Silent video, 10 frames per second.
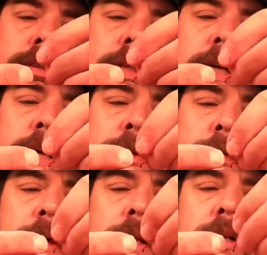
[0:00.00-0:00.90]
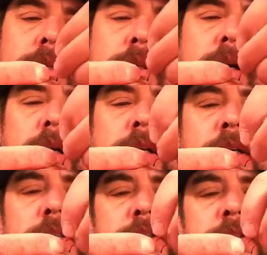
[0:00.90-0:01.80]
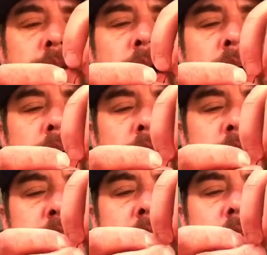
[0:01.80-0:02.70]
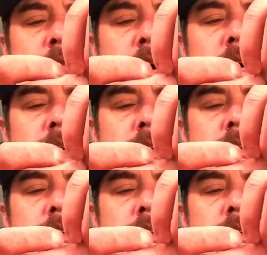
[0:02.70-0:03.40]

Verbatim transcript: the other one on the on the Shadowfire.